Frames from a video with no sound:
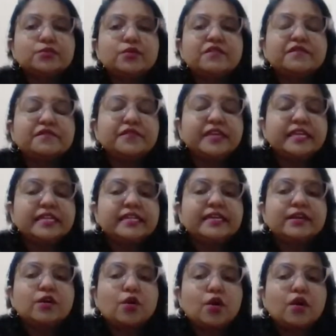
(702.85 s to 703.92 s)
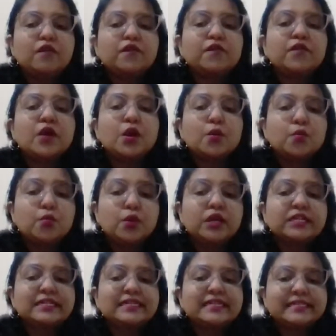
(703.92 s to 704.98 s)
to a feeling of
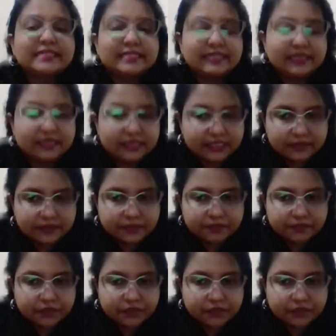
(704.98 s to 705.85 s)
worthlessness.